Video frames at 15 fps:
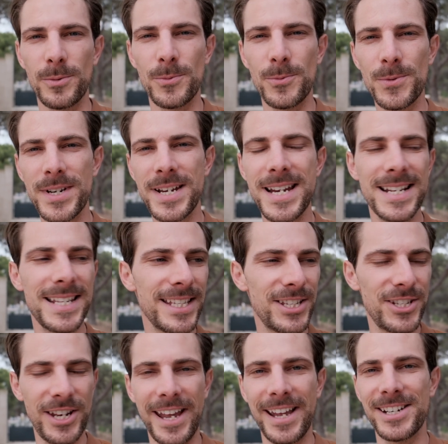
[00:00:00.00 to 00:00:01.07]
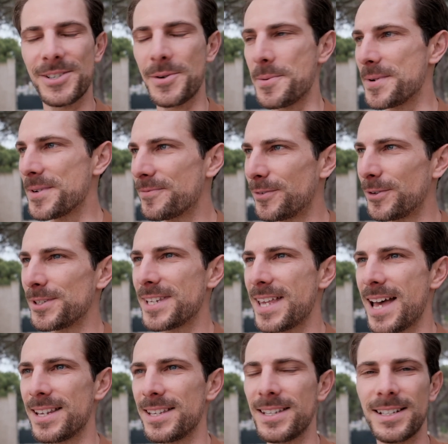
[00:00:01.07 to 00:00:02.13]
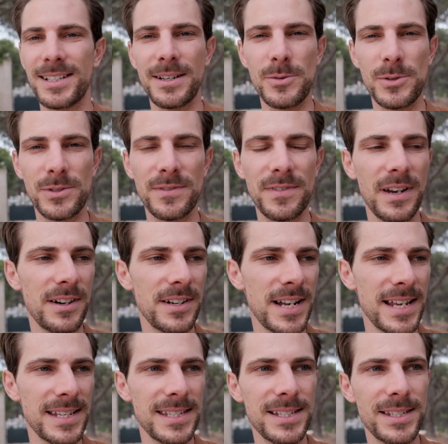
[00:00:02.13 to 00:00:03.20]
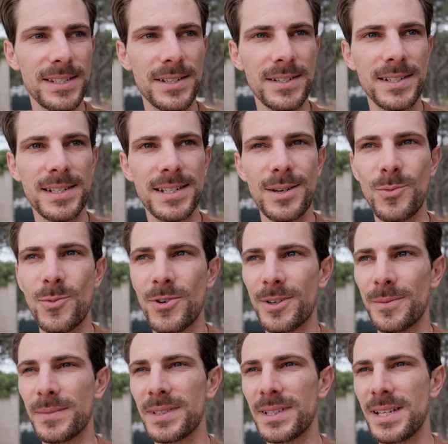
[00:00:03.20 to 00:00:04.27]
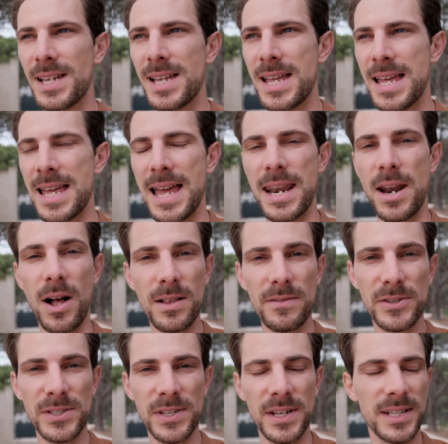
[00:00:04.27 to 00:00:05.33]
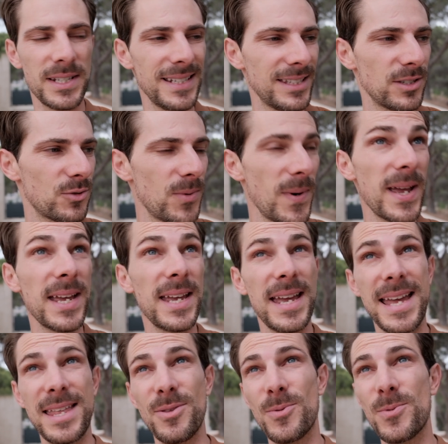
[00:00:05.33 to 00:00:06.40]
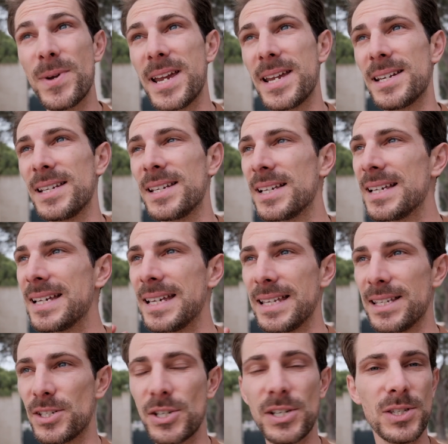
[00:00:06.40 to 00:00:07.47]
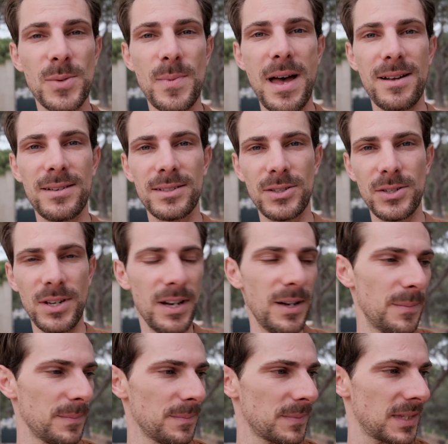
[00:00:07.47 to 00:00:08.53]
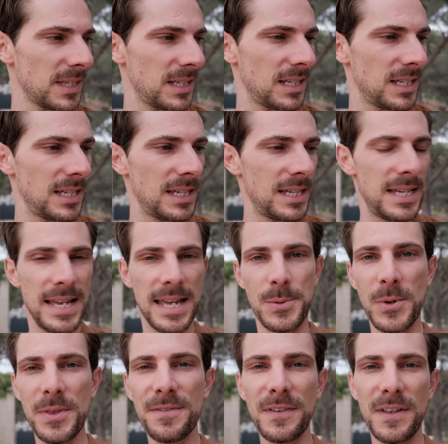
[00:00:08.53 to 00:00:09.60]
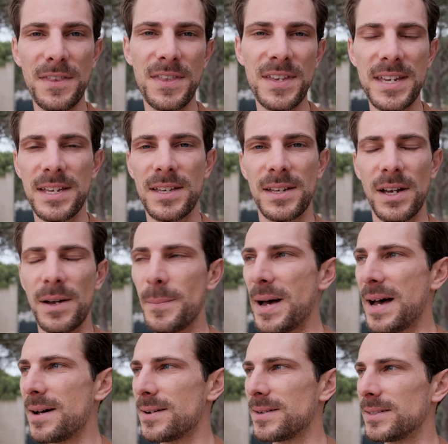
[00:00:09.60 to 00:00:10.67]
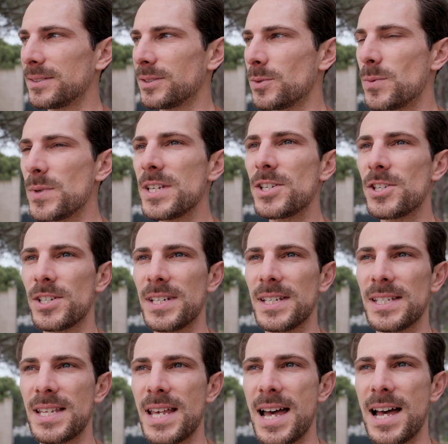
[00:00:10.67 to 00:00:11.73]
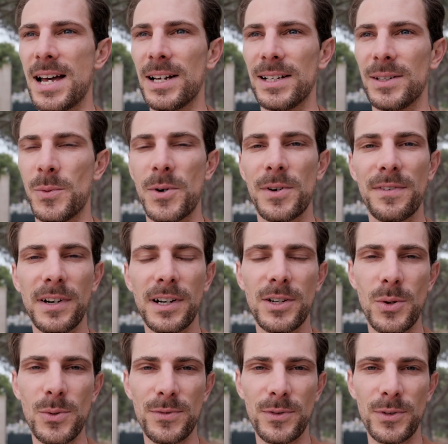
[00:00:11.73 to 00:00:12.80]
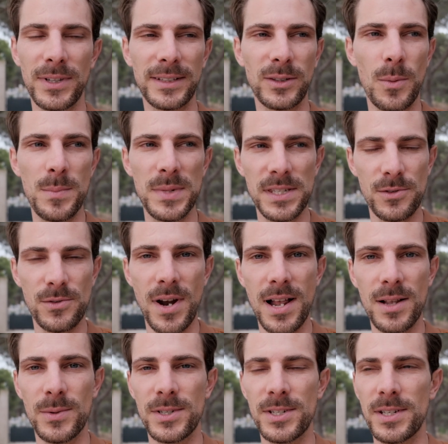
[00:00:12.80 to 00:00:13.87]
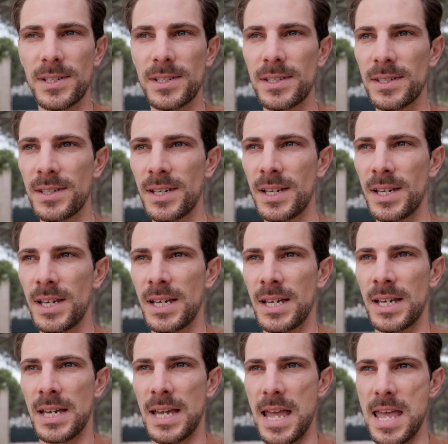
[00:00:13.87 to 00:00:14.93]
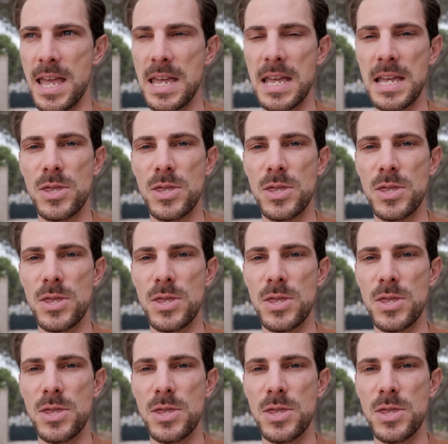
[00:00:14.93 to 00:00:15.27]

really changed. When we first got here, it was very nice and sunny and warm. And all of a sudden, it's gray and the rain is just about to come. And one fun thing about the region is that we're very known for like the Mistral, which is a